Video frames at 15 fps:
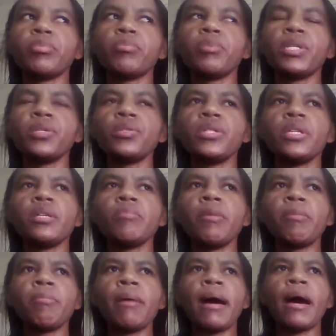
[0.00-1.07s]
because I
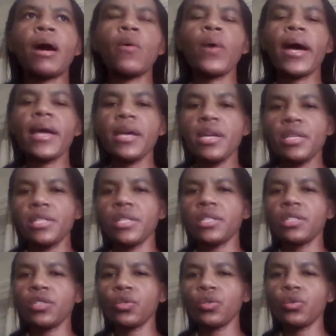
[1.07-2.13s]
remember our
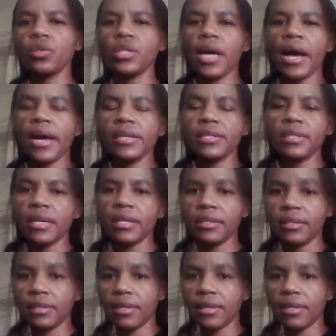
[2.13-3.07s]
agent told us that